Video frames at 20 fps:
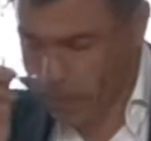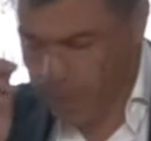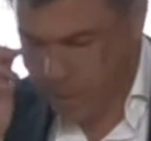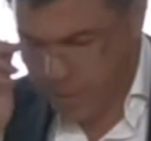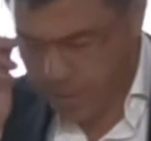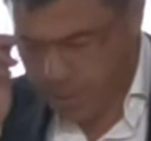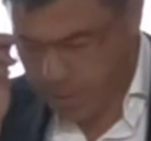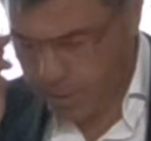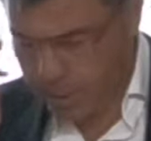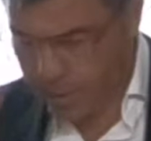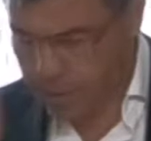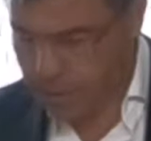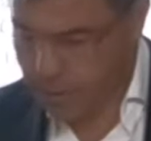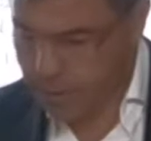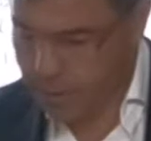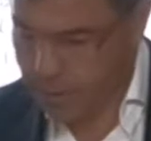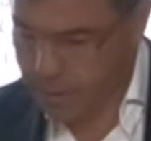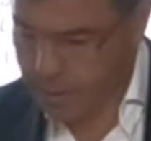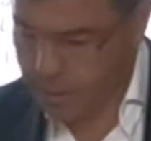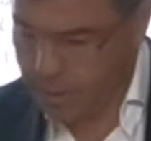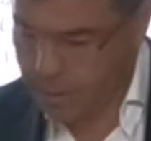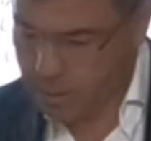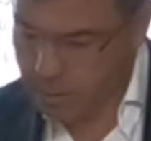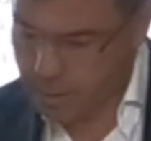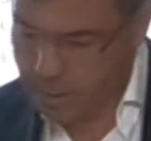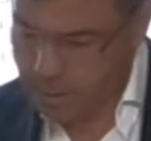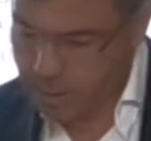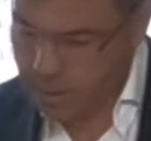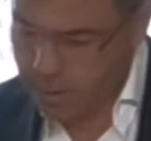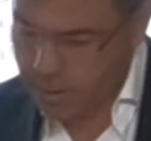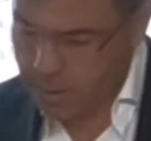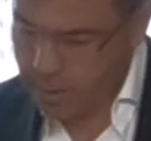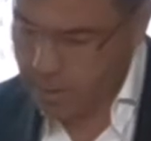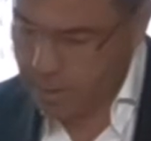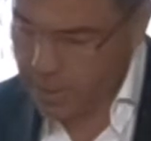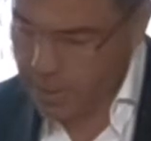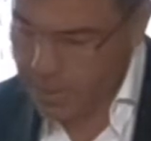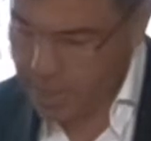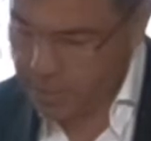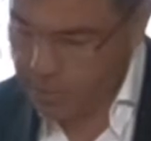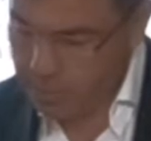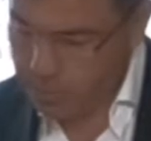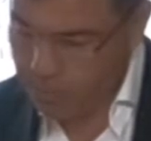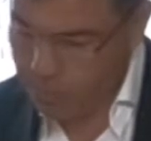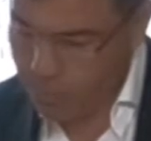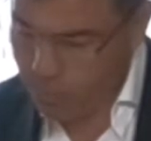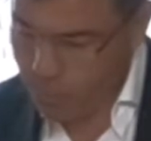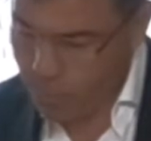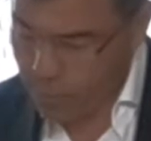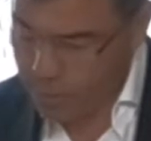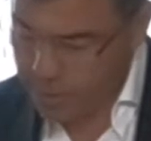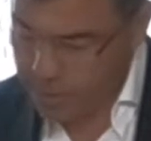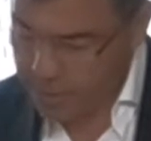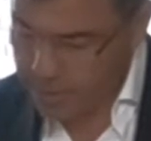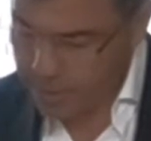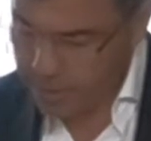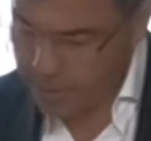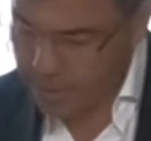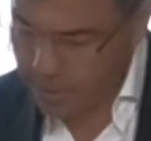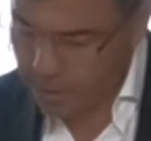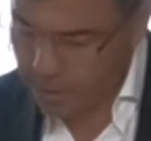think a last point that